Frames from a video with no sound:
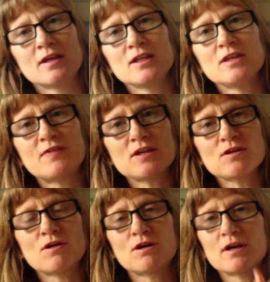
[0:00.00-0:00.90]
You've then
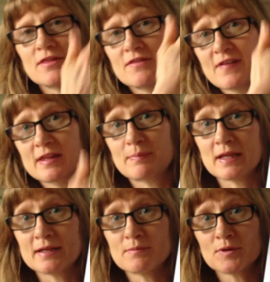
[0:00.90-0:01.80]
got family
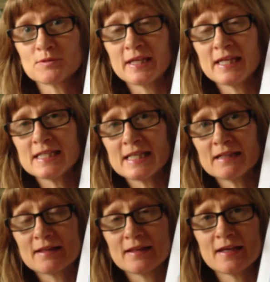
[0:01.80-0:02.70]
planner model here
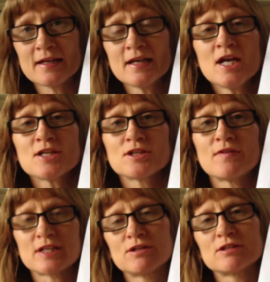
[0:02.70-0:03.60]
down there, so you've
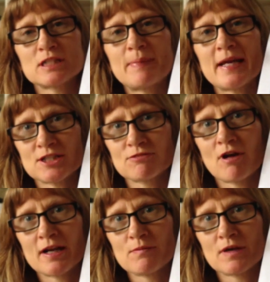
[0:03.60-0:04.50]
actually got space to
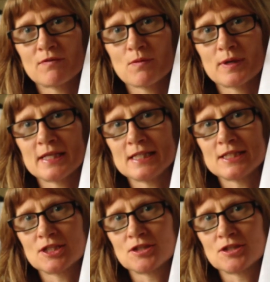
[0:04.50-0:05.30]
write in what everyone needs to